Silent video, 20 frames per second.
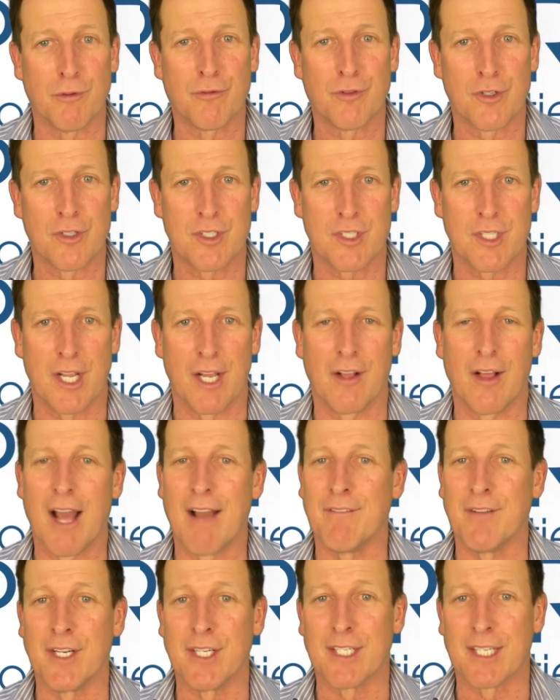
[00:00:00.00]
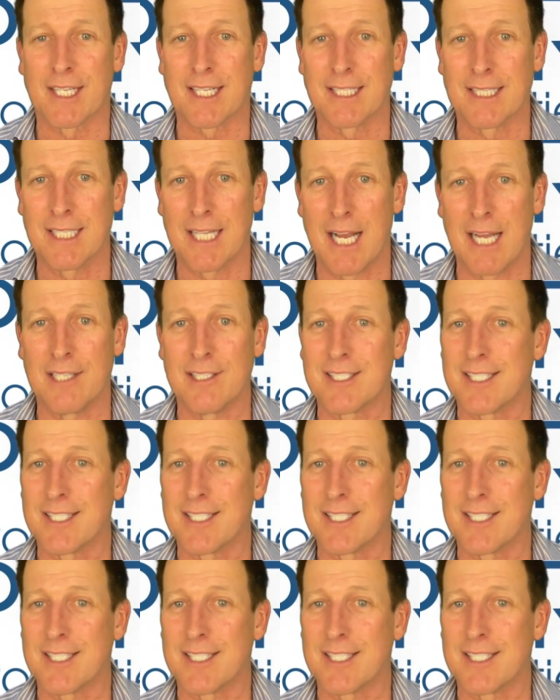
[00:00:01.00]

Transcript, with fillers: for sale having declined